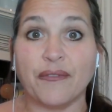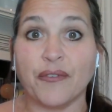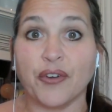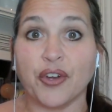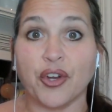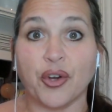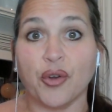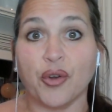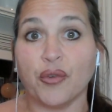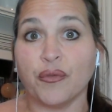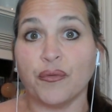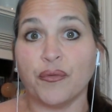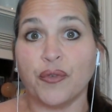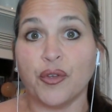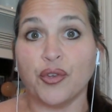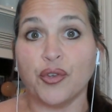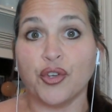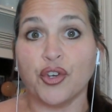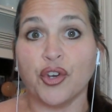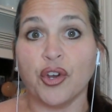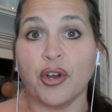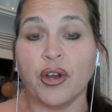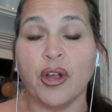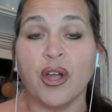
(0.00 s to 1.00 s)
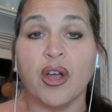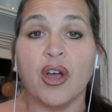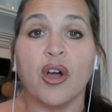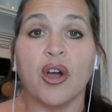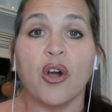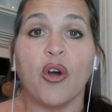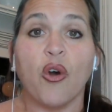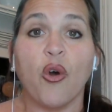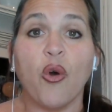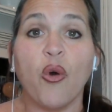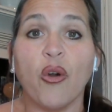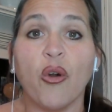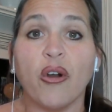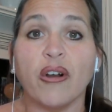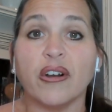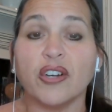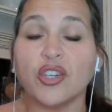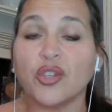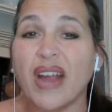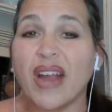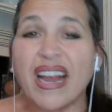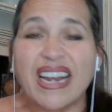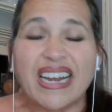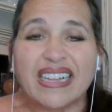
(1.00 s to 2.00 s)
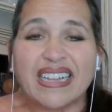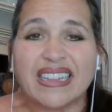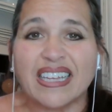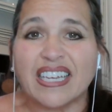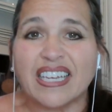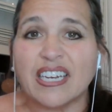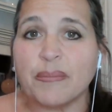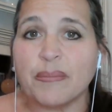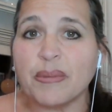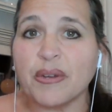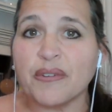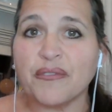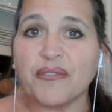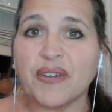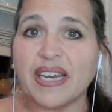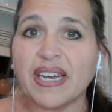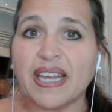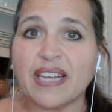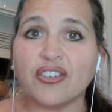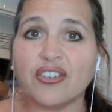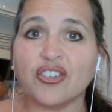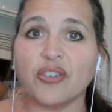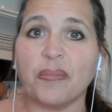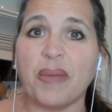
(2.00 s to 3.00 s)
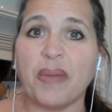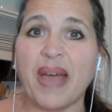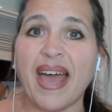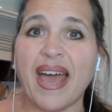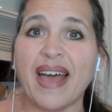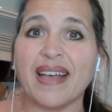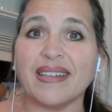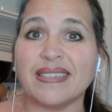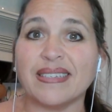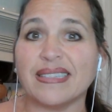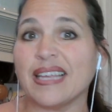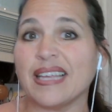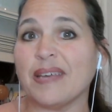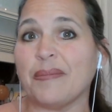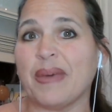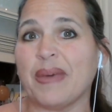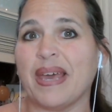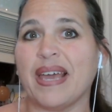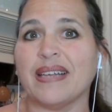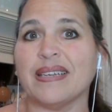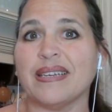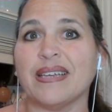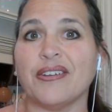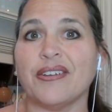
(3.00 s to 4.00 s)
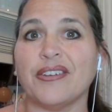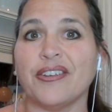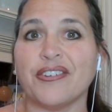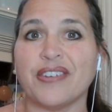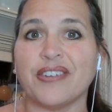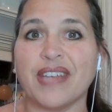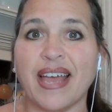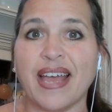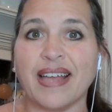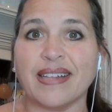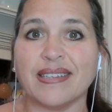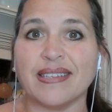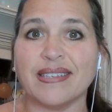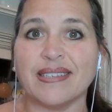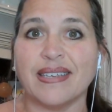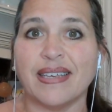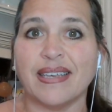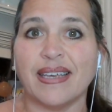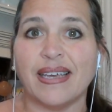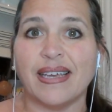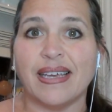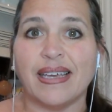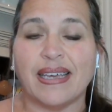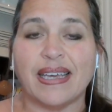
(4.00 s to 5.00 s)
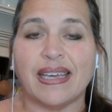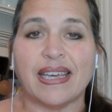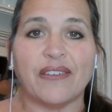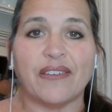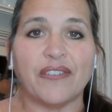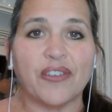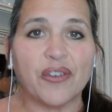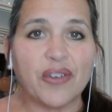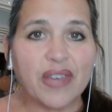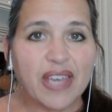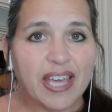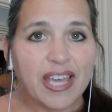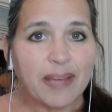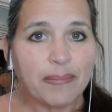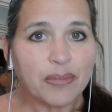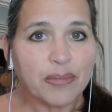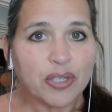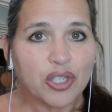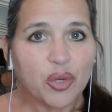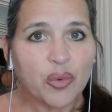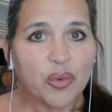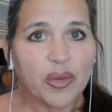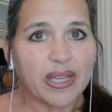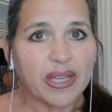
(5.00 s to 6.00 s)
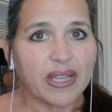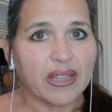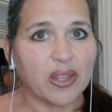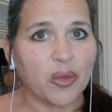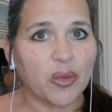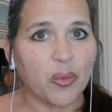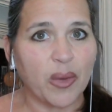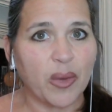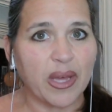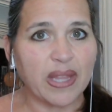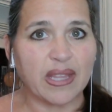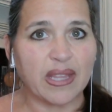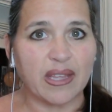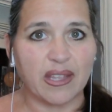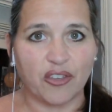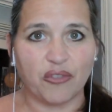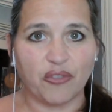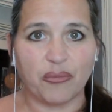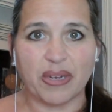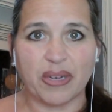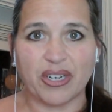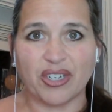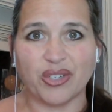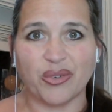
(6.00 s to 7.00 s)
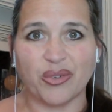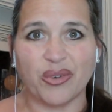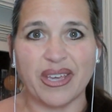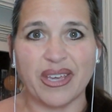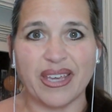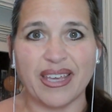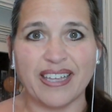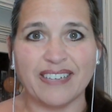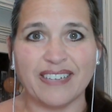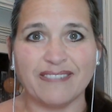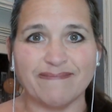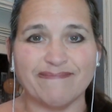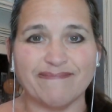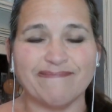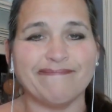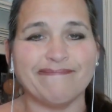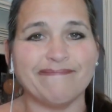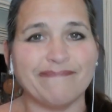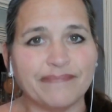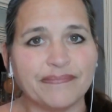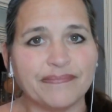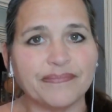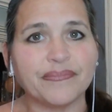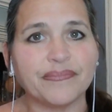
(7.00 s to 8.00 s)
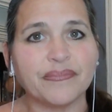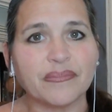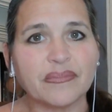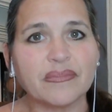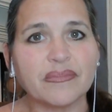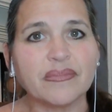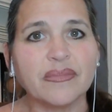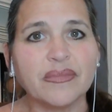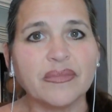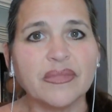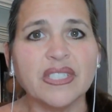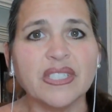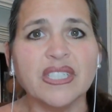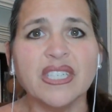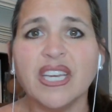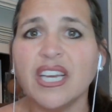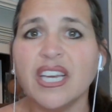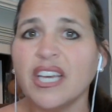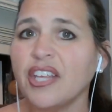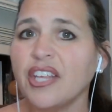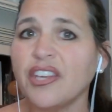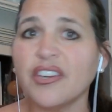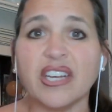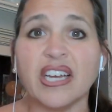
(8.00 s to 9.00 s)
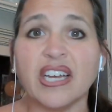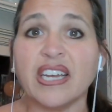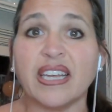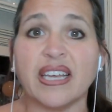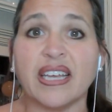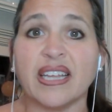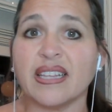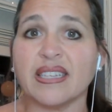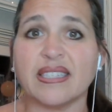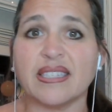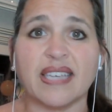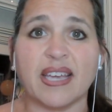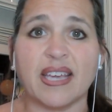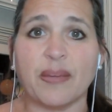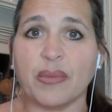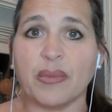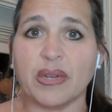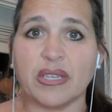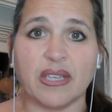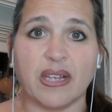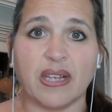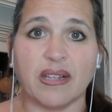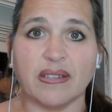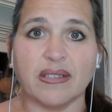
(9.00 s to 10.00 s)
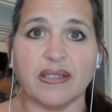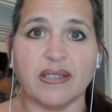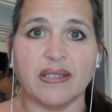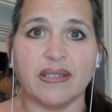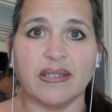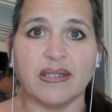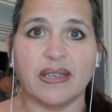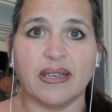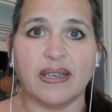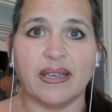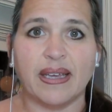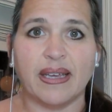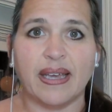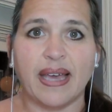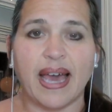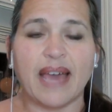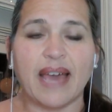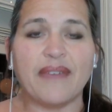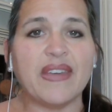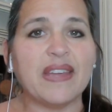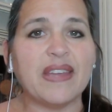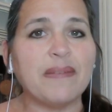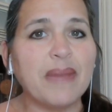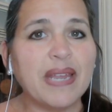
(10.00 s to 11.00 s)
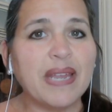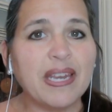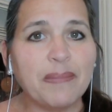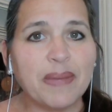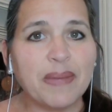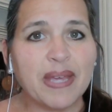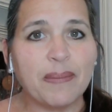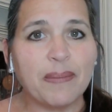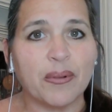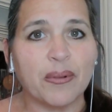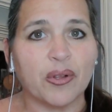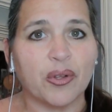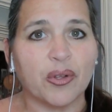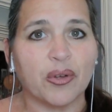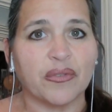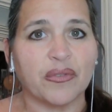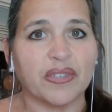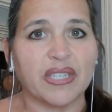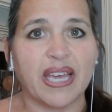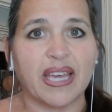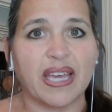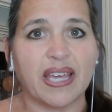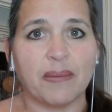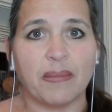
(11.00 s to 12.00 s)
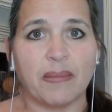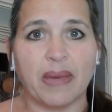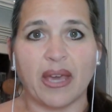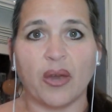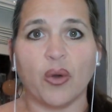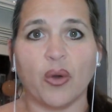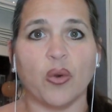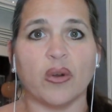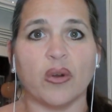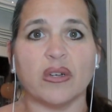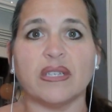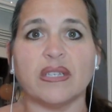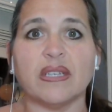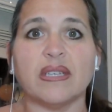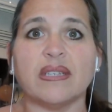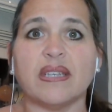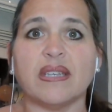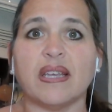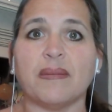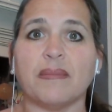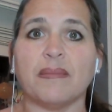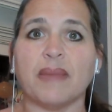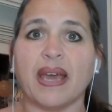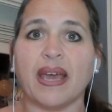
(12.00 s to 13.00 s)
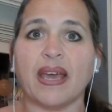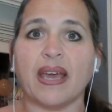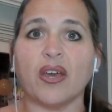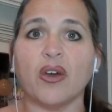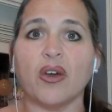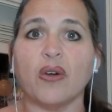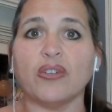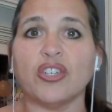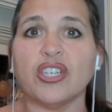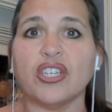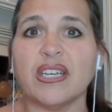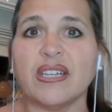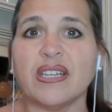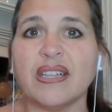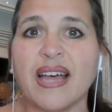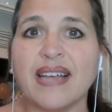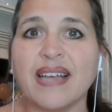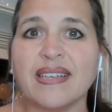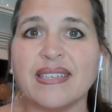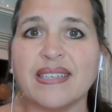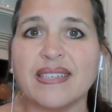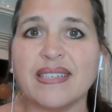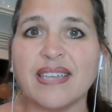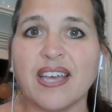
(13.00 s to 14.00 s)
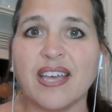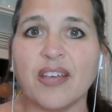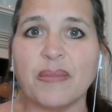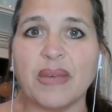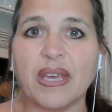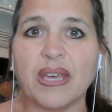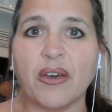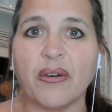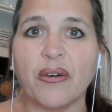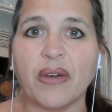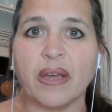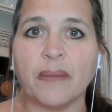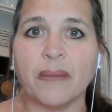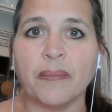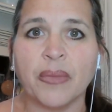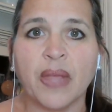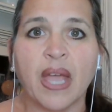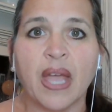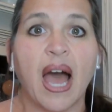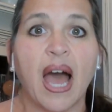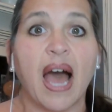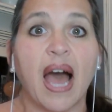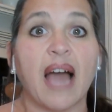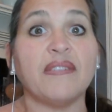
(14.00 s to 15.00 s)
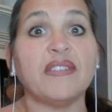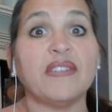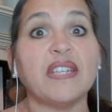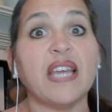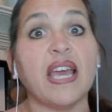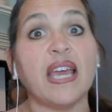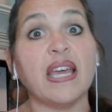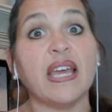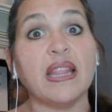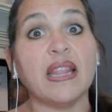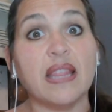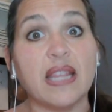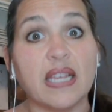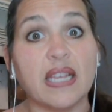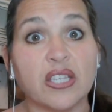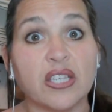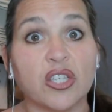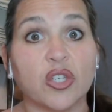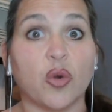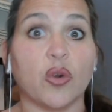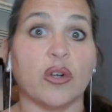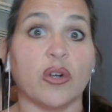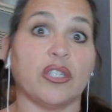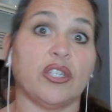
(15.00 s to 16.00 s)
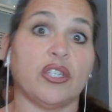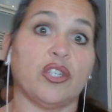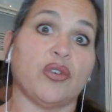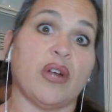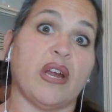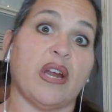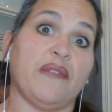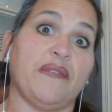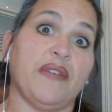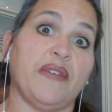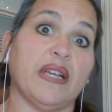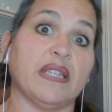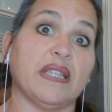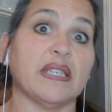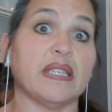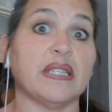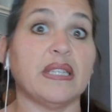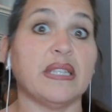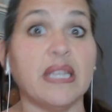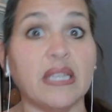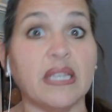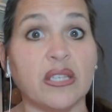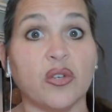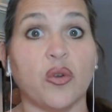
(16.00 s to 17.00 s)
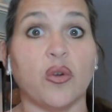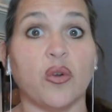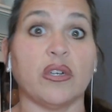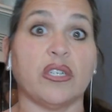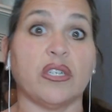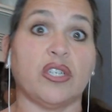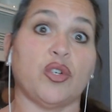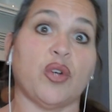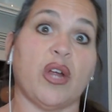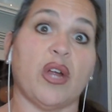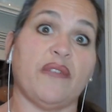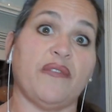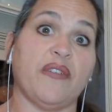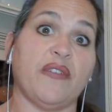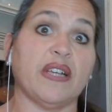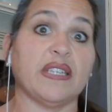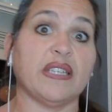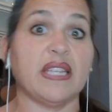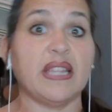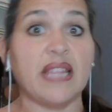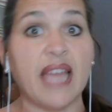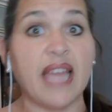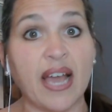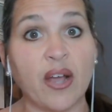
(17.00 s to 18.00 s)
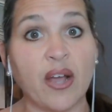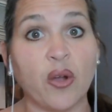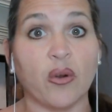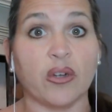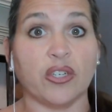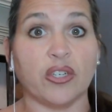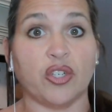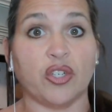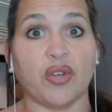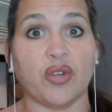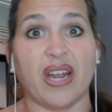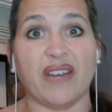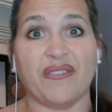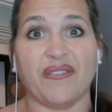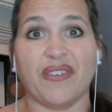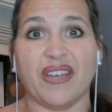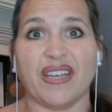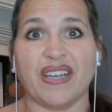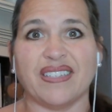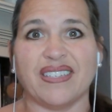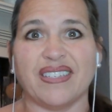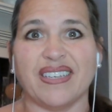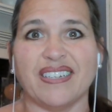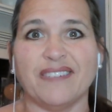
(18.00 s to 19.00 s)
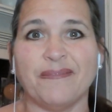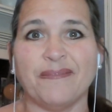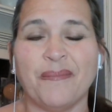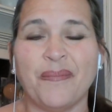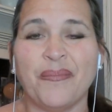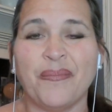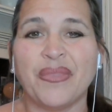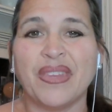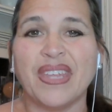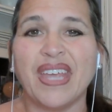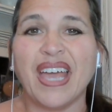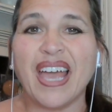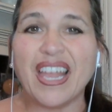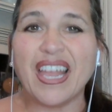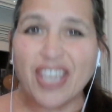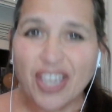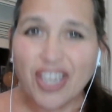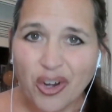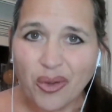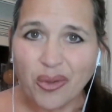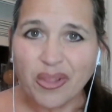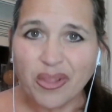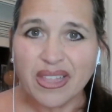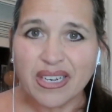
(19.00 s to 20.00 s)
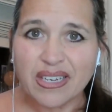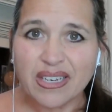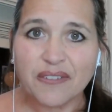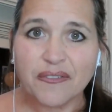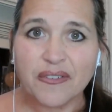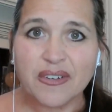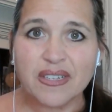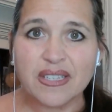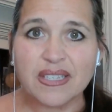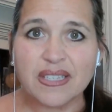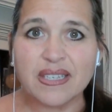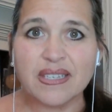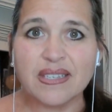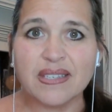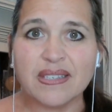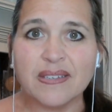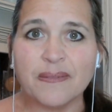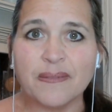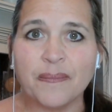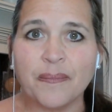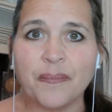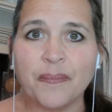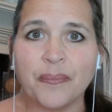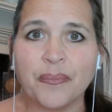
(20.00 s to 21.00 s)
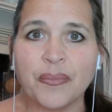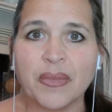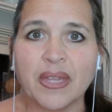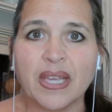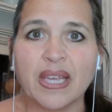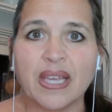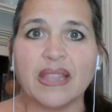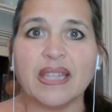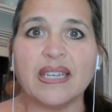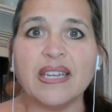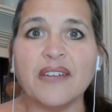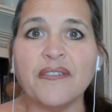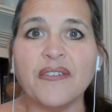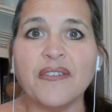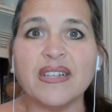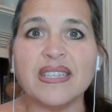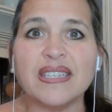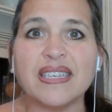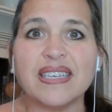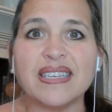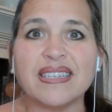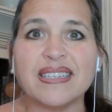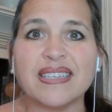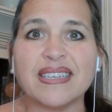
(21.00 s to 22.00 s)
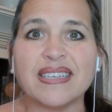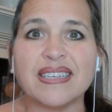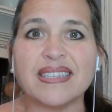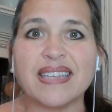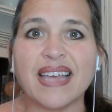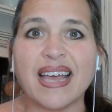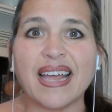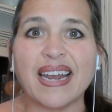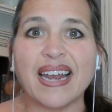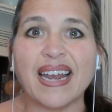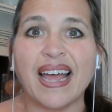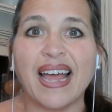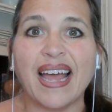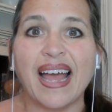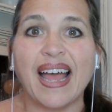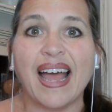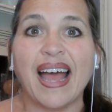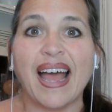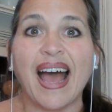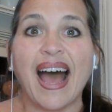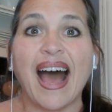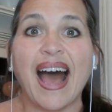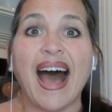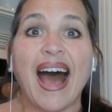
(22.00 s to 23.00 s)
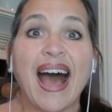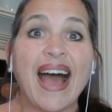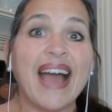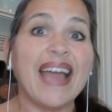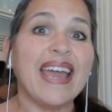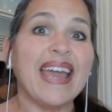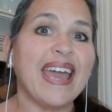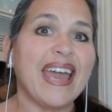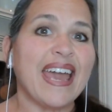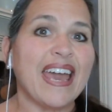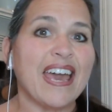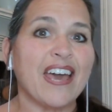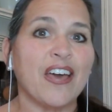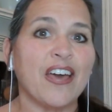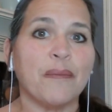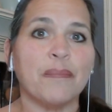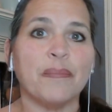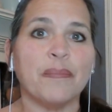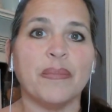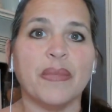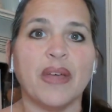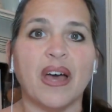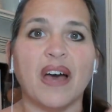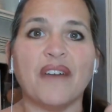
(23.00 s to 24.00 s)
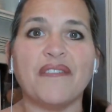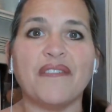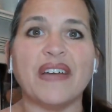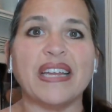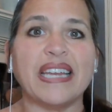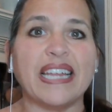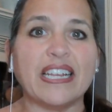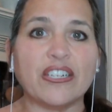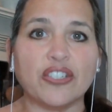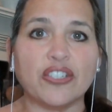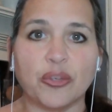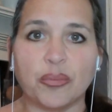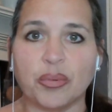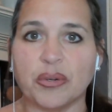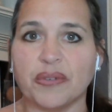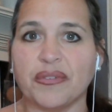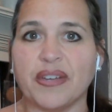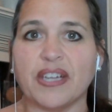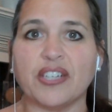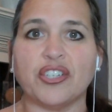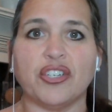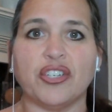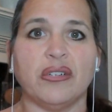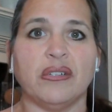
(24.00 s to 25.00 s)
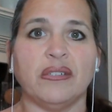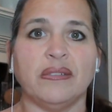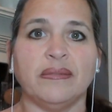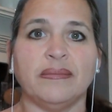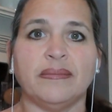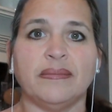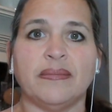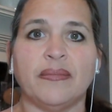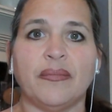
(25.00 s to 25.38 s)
for your own future or trying to clean up your financial past like paying down your debts. If you keep doing it the way that you've been doing it, you're going to get the same results. I've had many people who have taken my courses and my coaching classes tell me going, I've taken this course to try to fix this course to try to fix it, and that course to try to fix it. And you know what the difference is? The difference is that I am a financial professional,